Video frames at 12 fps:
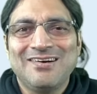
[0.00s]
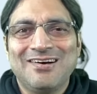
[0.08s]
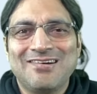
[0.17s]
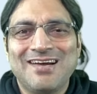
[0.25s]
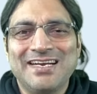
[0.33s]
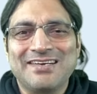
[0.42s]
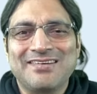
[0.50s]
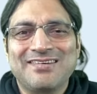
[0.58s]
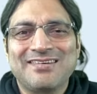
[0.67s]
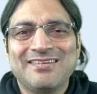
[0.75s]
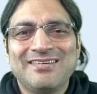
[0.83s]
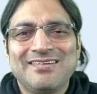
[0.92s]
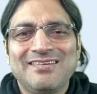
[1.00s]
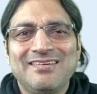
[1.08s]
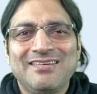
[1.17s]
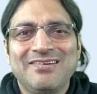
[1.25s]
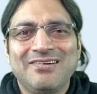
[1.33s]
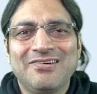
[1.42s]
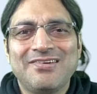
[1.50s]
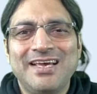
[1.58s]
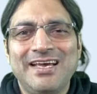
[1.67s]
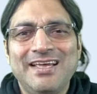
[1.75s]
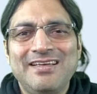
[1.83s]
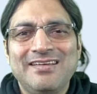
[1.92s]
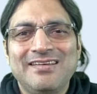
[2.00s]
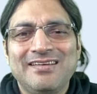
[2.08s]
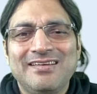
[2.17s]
Alright. Okay.